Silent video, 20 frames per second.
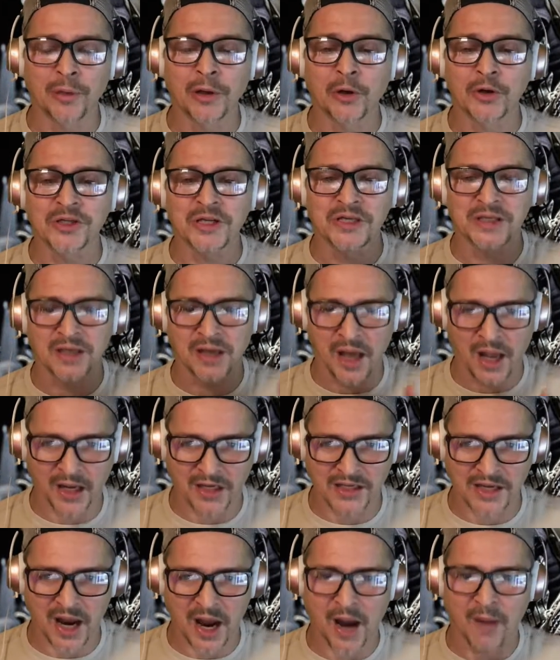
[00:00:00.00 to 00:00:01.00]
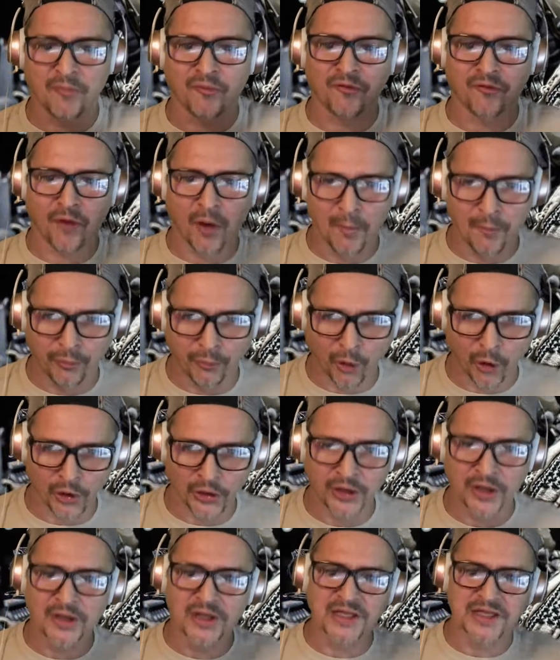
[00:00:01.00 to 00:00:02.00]
because he's an ex-cop from
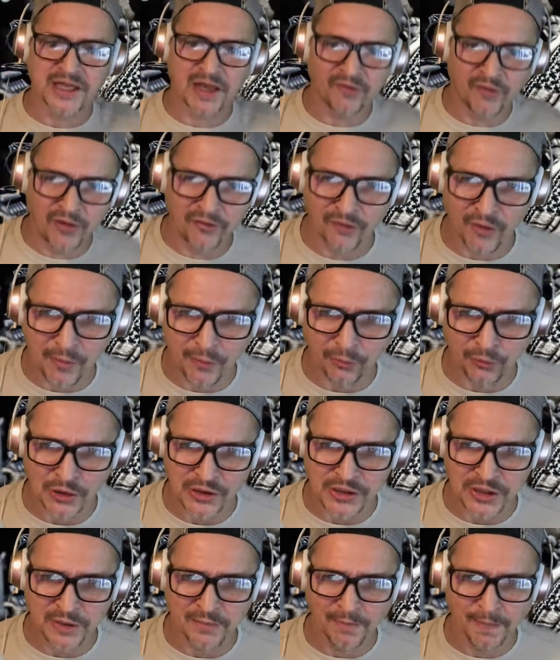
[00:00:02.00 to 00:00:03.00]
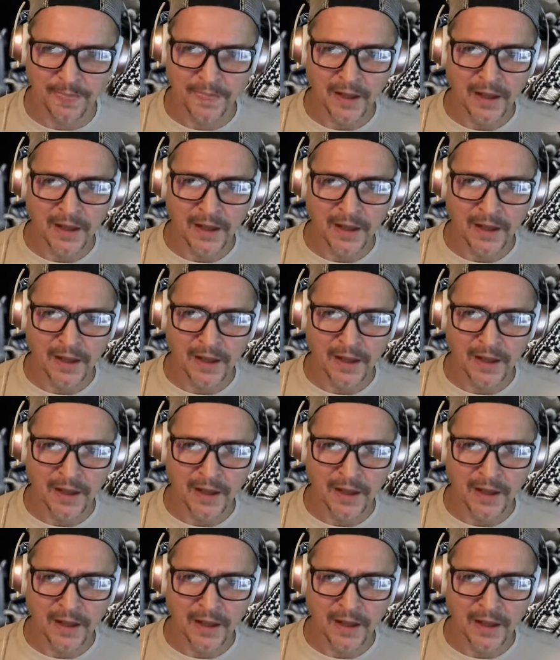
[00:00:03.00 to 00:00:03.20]
Brooklyn in the 75th precinct,